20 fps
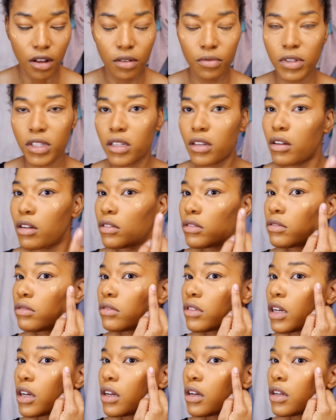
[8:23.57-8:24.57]
what's it
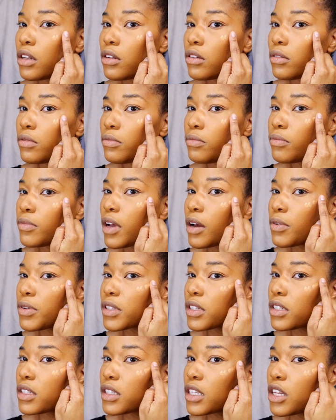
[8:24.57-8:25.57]
called? I
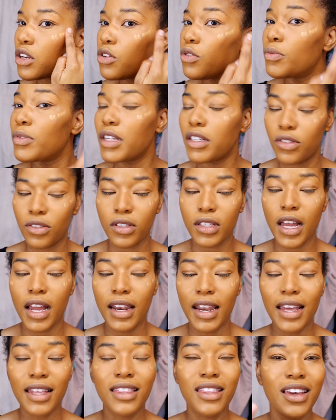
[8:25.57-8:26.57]
was gonna say luminizers. I
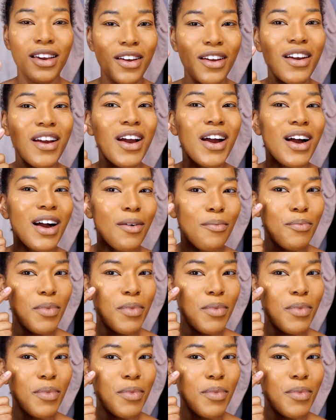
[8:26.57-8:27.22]
like their